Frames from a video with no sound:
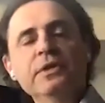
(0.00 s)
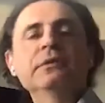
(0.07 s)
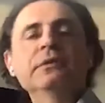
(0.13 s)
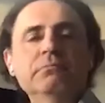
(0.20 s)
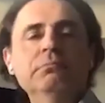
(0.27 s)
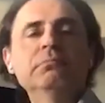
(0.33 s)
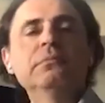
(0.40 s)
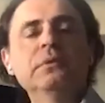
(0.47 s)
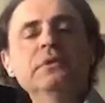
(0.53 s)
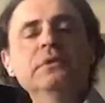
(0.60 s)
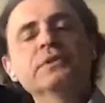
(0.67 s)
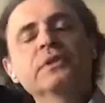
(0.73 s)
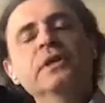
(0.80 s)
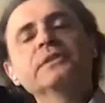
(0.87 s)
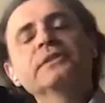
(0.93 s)
If you can
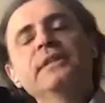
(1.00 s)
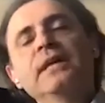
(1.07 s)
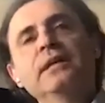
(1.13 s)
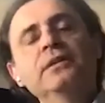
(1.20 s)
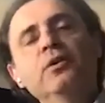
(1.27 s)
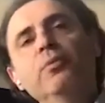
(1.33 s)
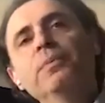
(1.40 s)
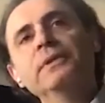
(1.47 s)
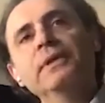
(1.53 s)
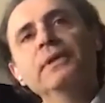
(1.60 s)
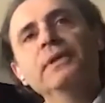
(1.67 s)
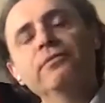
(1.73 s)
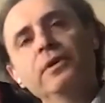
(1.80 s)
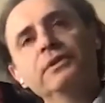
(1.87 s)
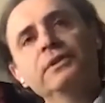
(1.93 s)
discuss that and
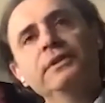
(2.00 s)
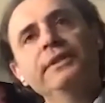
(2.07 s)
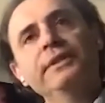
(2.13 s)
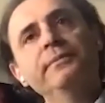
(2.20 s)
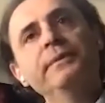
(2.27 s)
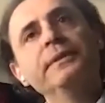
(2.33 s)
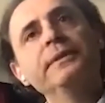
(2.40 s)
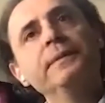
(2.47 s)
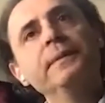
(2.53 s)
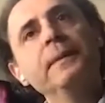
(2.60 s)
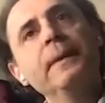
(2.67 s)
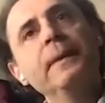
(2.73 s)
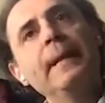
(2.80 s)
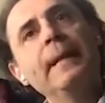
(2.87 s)
open that for us a little bit.